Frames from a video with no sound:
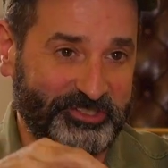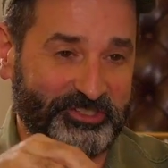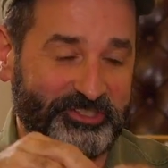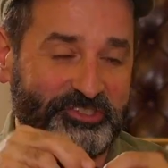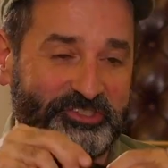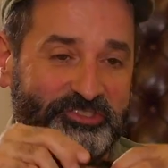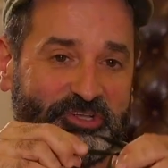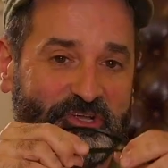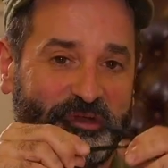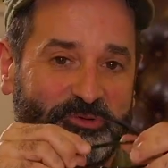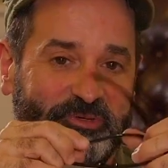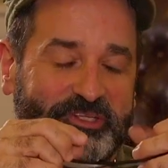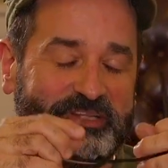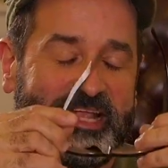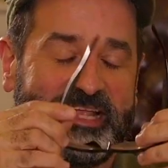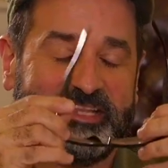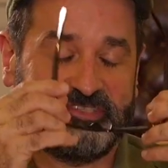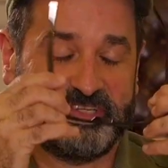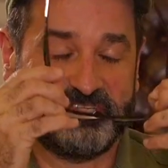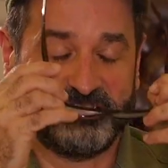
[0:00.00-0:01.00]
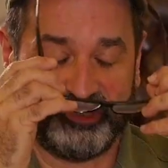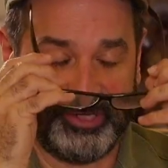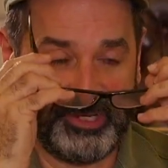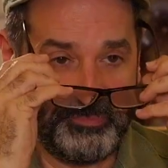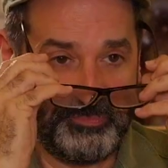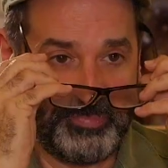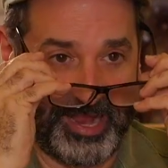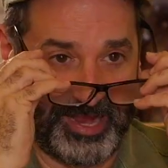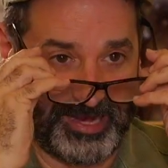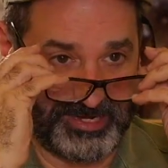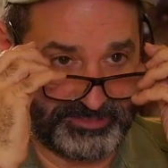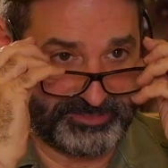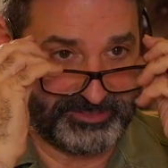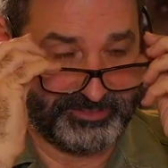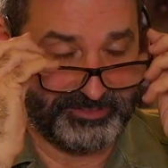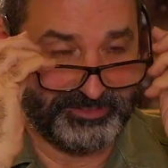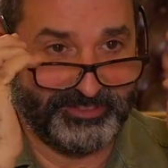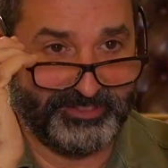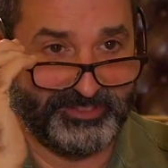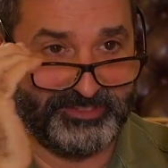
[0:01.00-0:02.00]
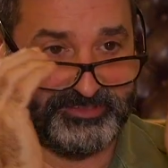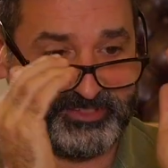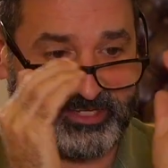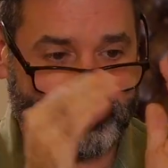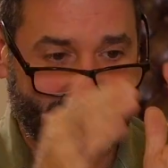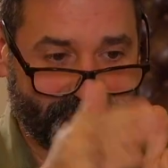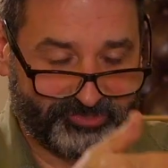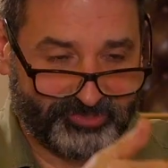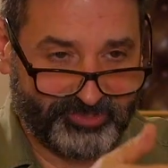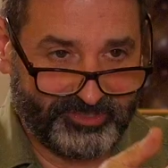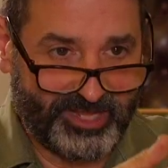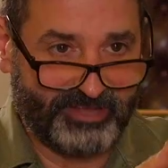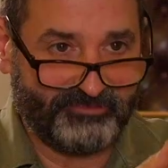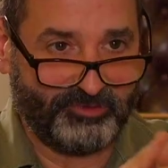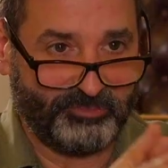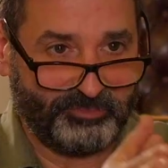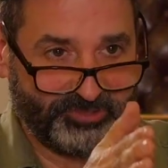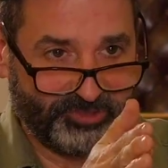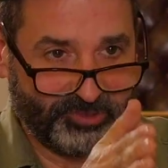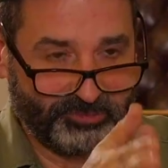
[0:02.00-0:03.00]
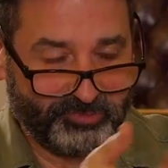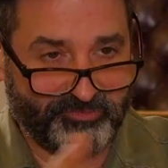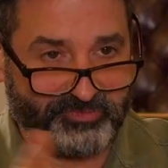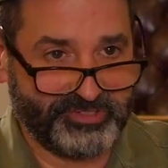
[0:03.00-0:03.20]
So it had such an impact, not just the novel, but the movie